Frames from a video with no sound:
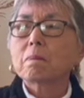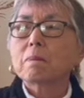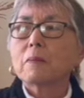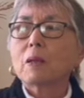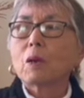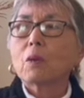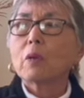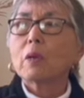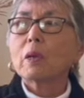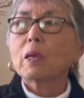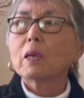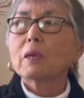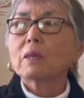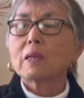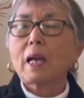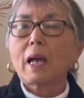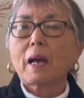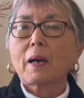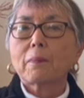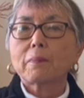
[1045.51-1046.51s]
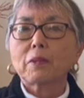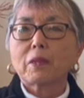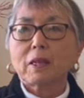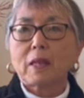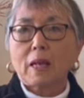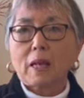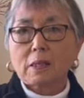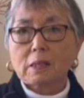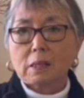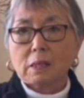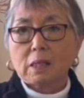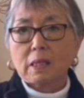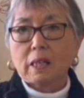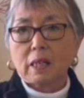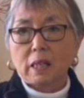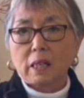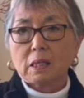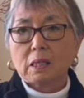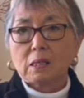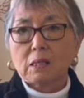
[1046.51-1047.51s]
we adapted as
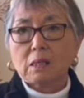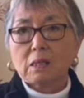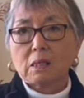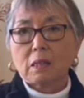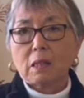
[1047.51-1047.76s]
kids.